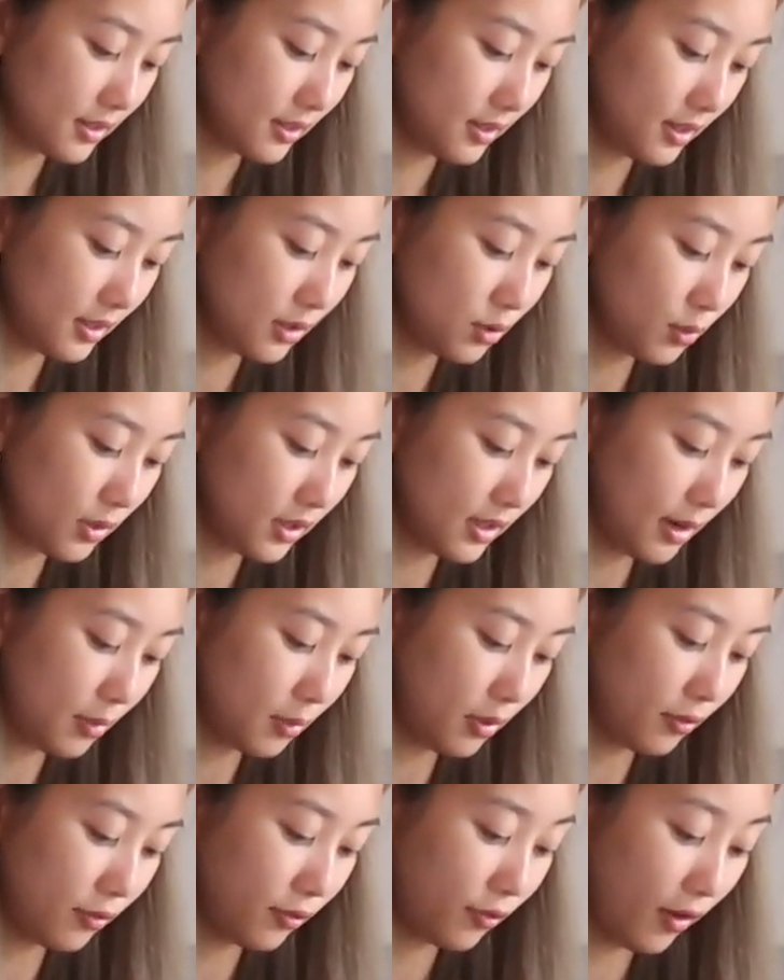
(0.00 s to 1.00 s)
This one I
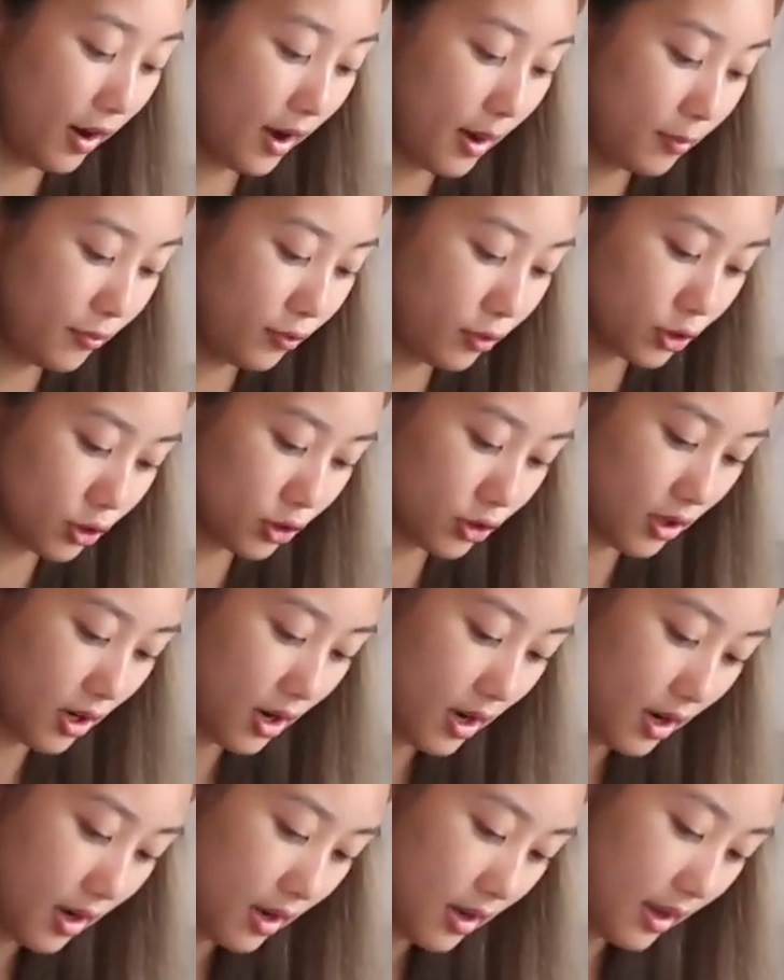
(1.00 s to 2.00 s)
will frame for sure.
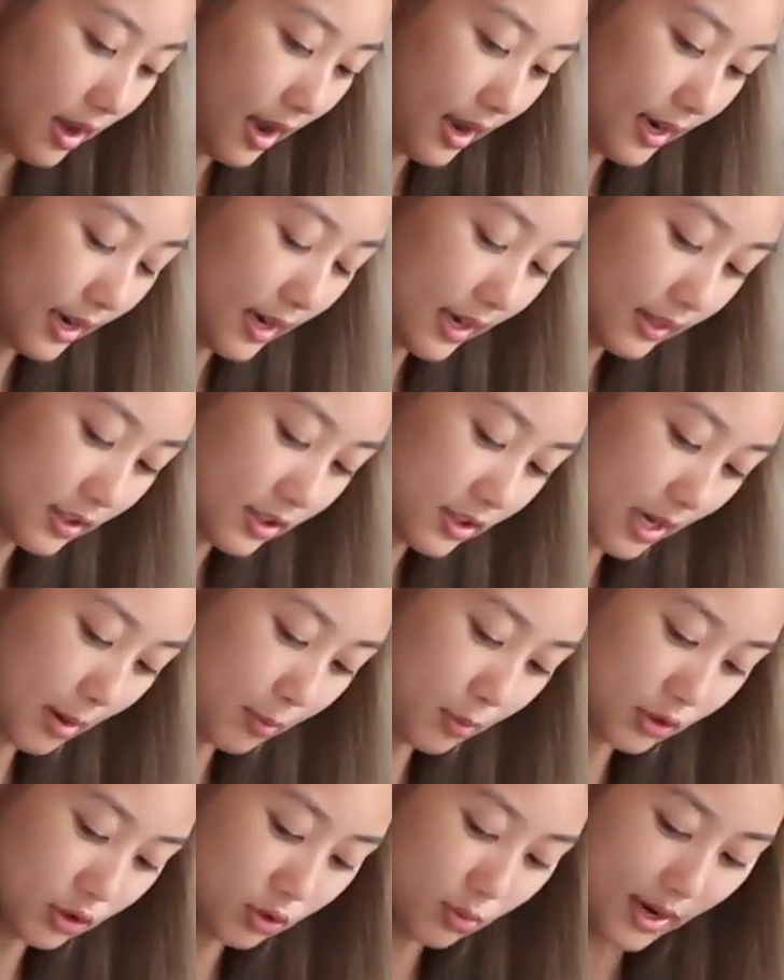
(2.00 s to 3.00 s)
And I got the
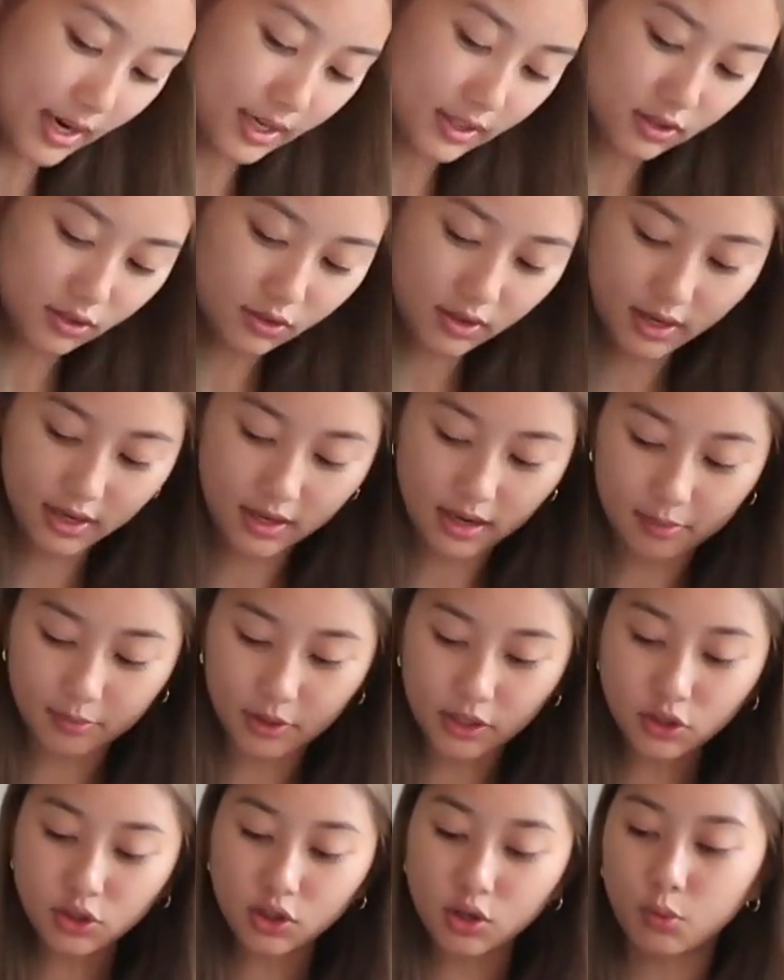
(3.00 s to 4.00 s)
same one twice. Okay, I'm
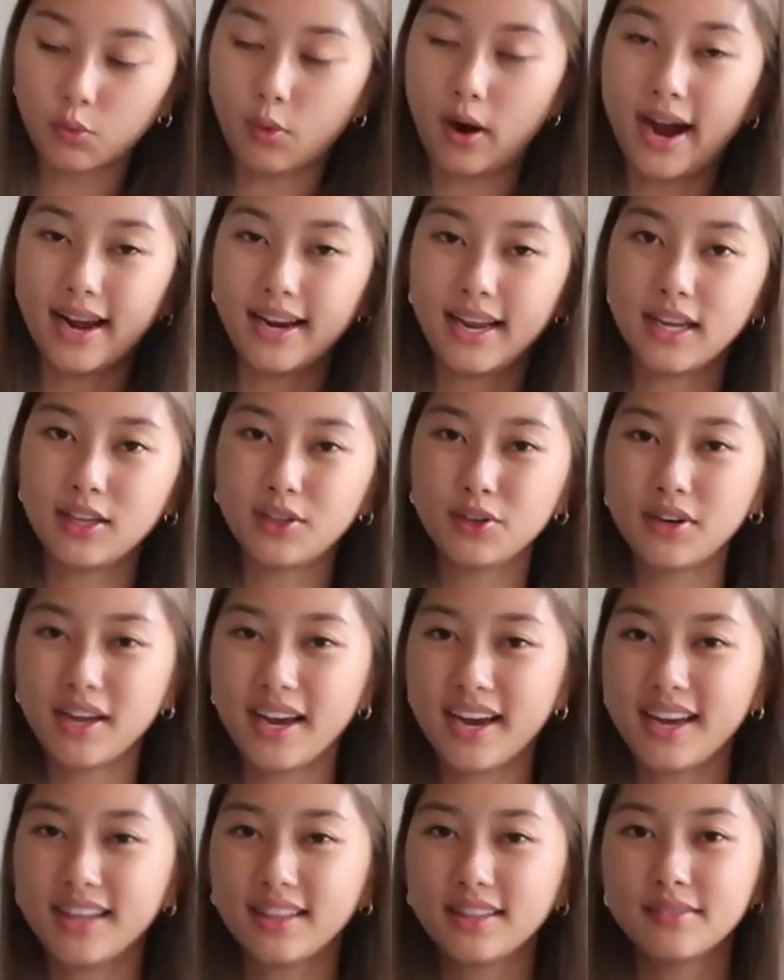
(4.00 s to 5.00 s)
not sure why they do
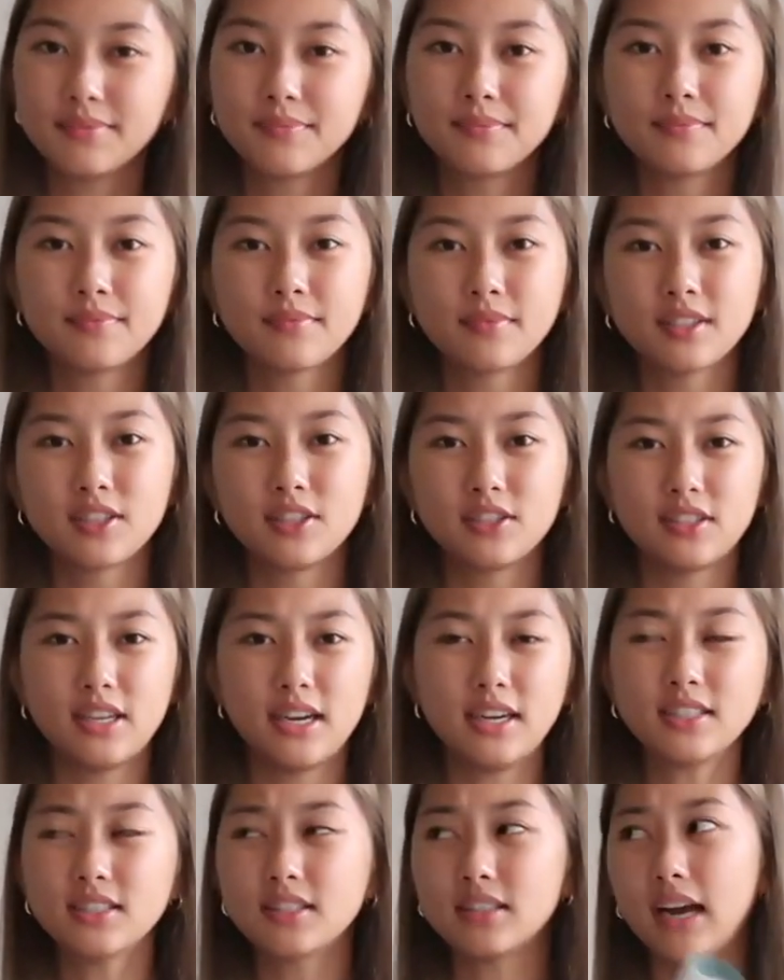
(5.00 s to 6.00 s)
that, because
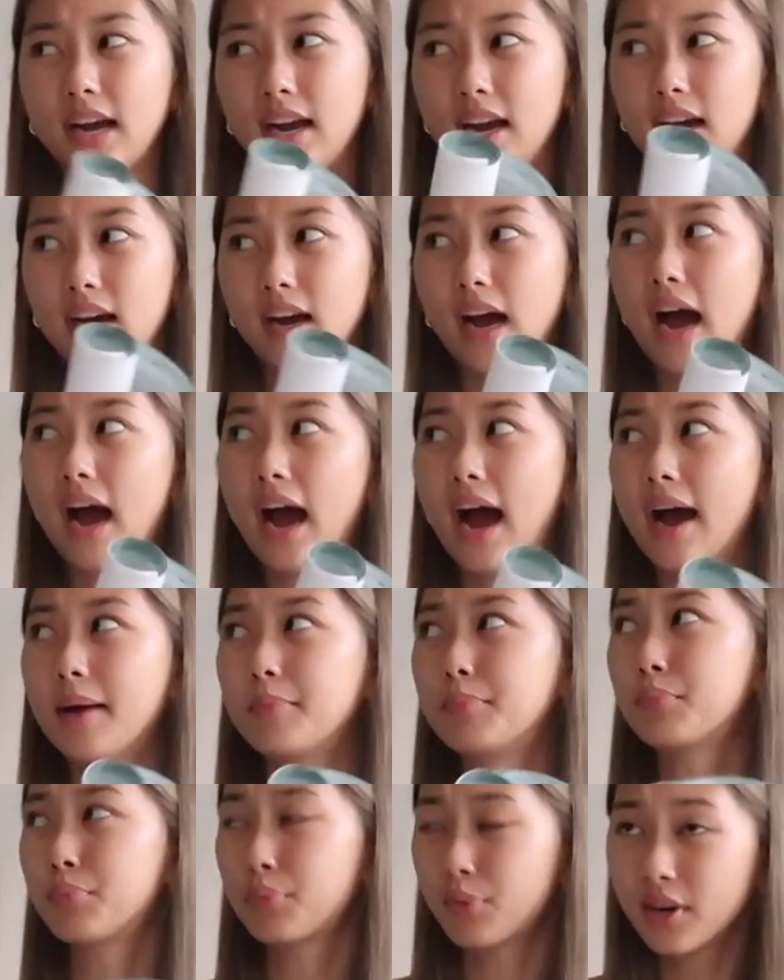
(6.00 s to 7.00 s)
there's,
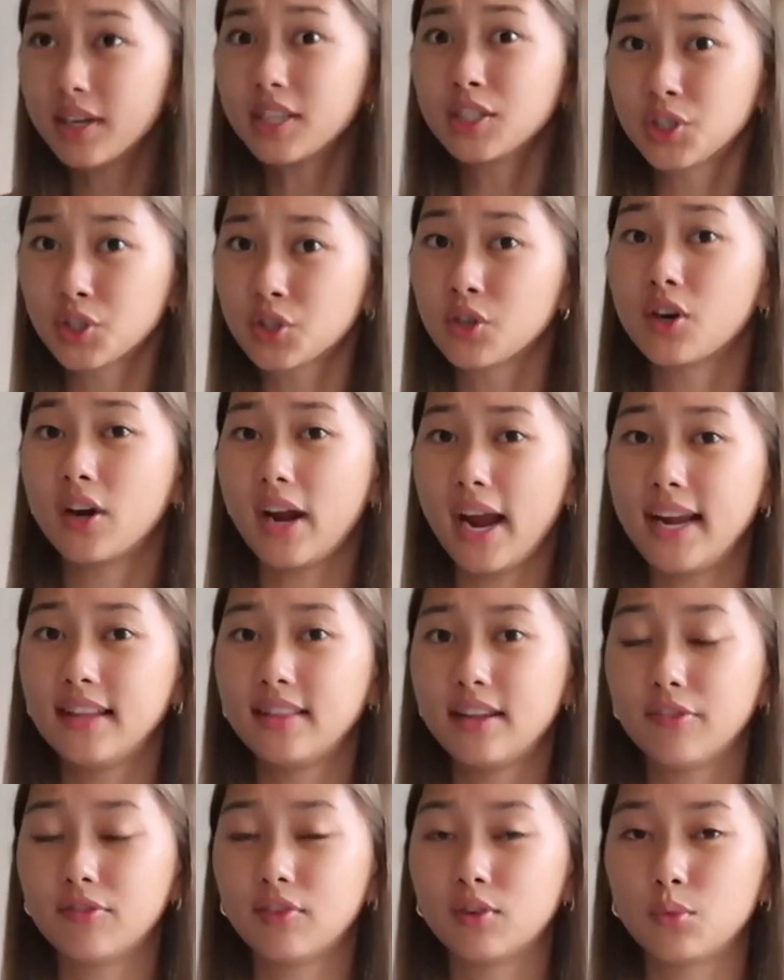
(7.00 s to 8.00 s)
I'm pretty sure, 8
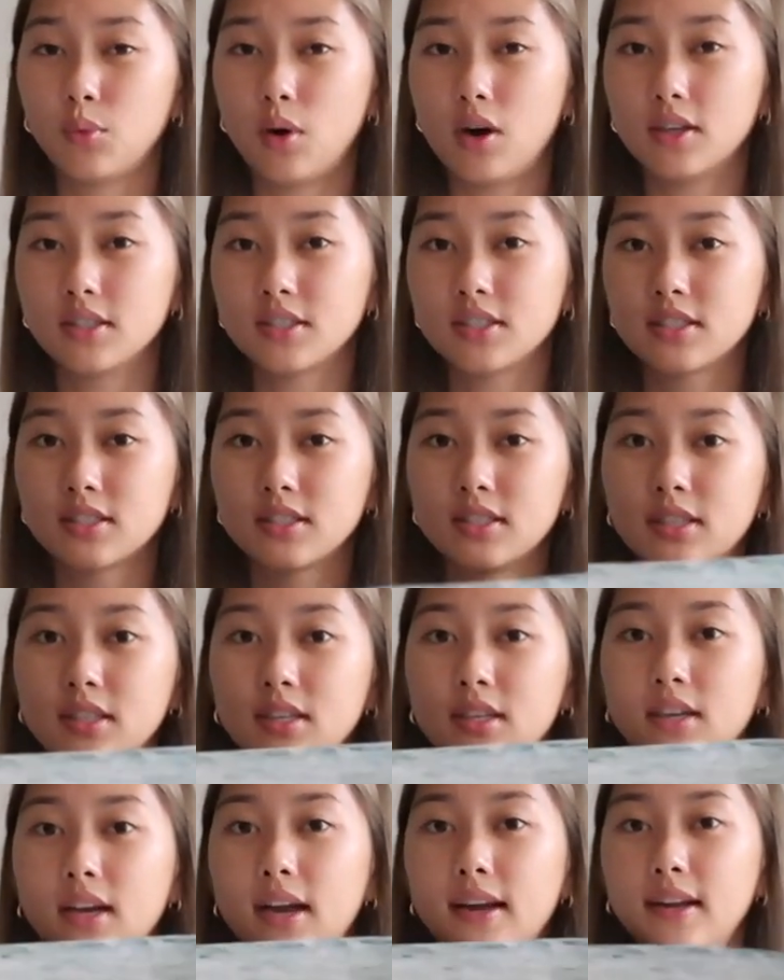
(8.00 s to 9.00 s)
different ones,
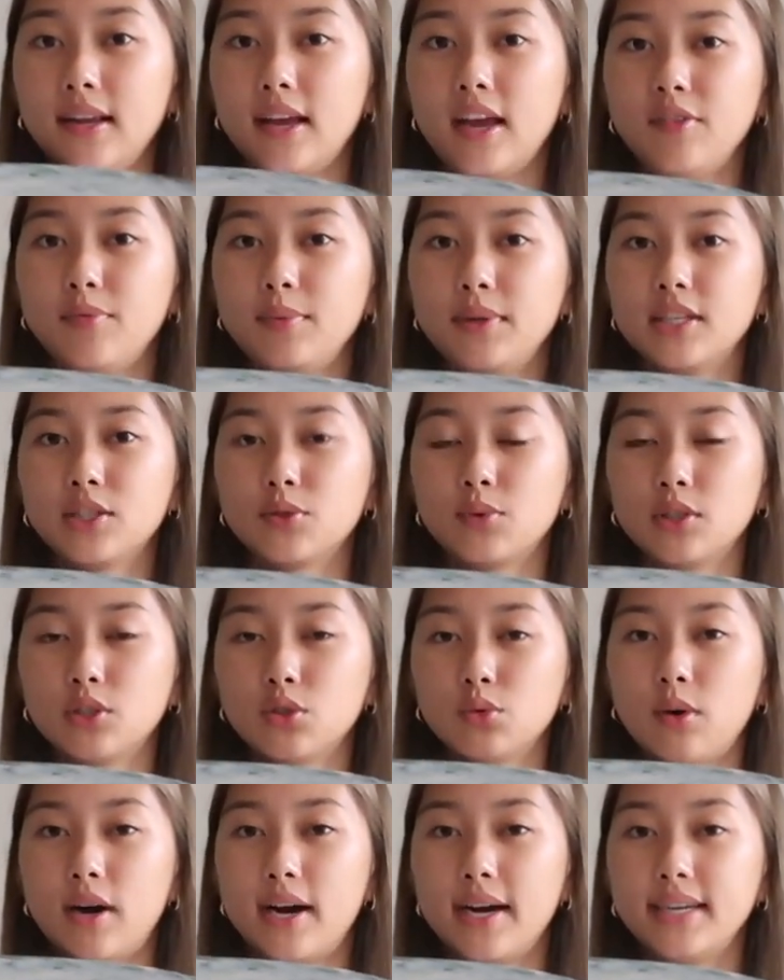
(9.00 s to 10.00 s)
and they gave me this one
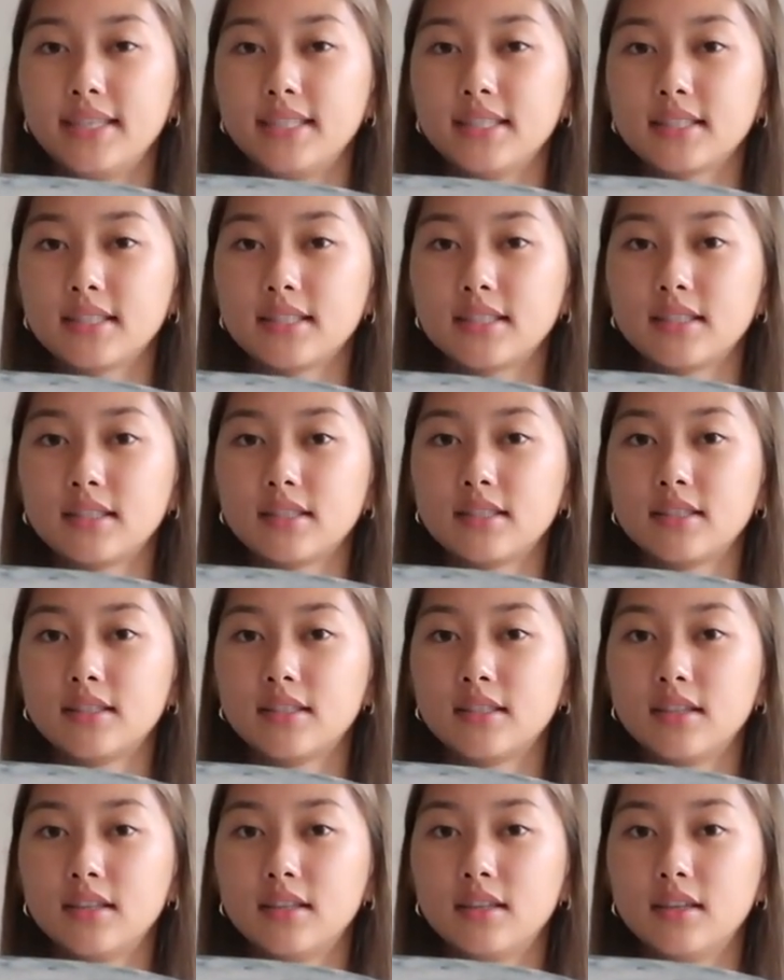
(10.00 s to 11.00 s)
twice.
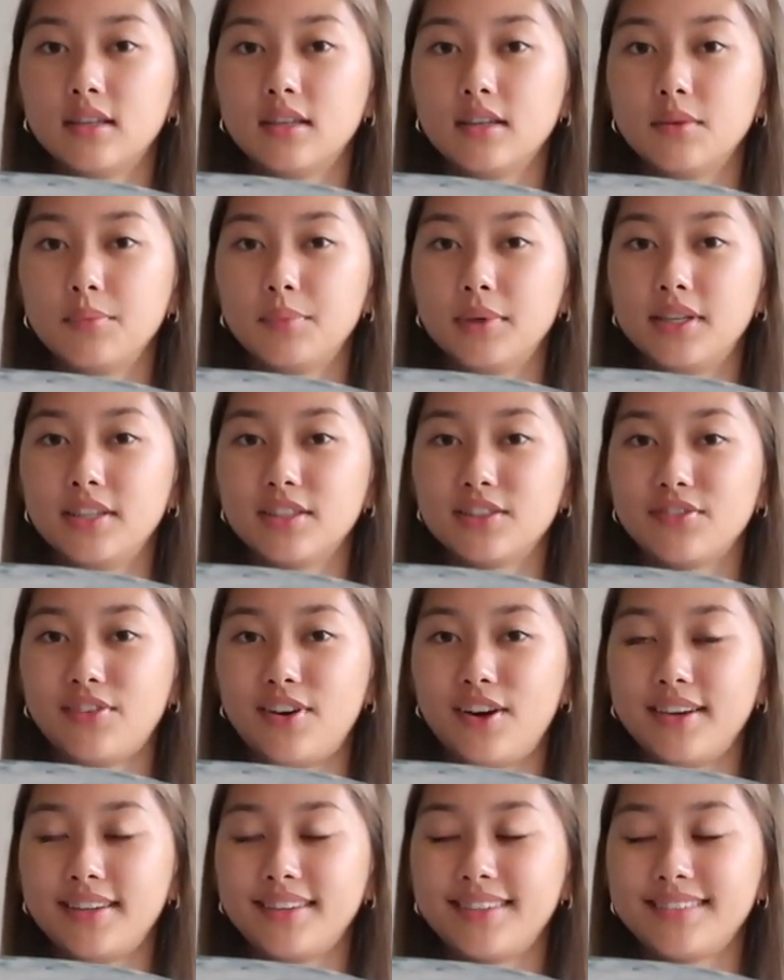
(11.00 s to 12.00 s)
But it's
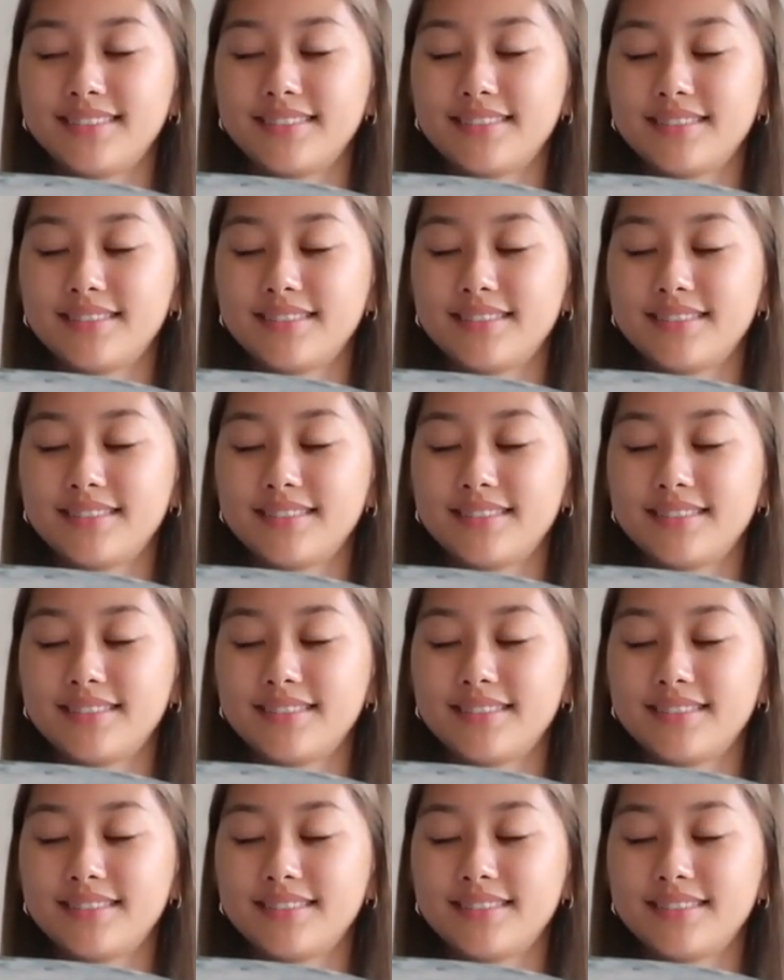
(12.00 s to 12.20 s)
fine.